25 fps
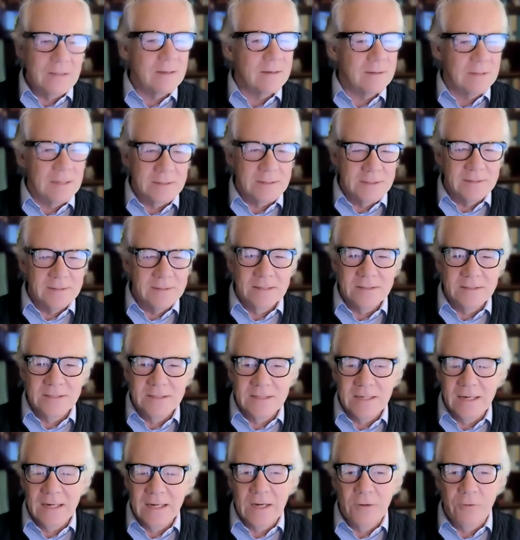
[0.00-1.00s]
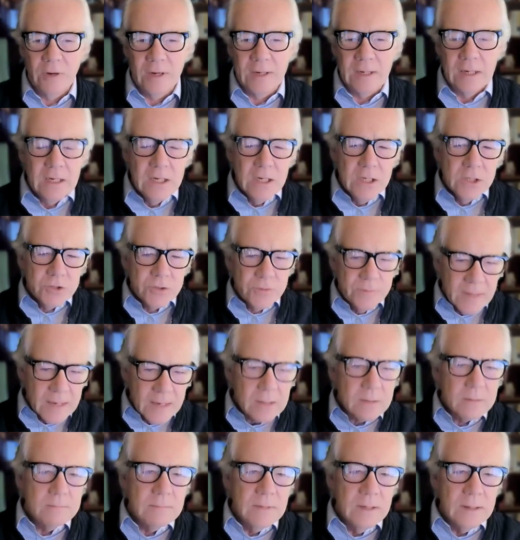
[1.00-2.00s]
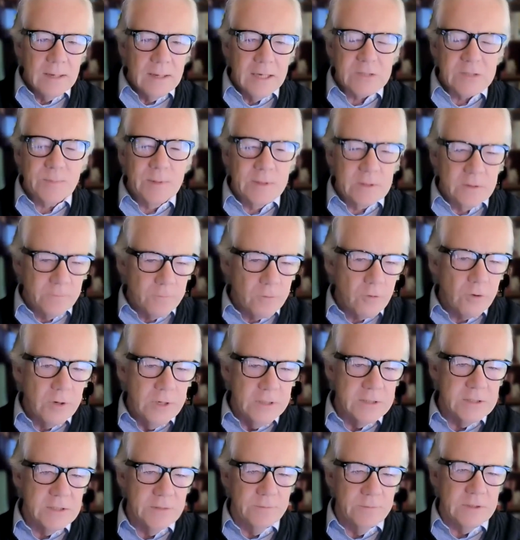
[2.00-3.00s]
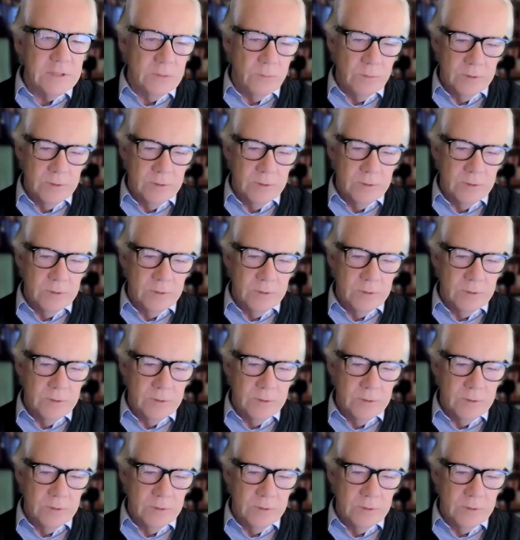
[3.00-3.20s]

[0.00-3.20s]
I think that's exactly right. So that aspect of creativity,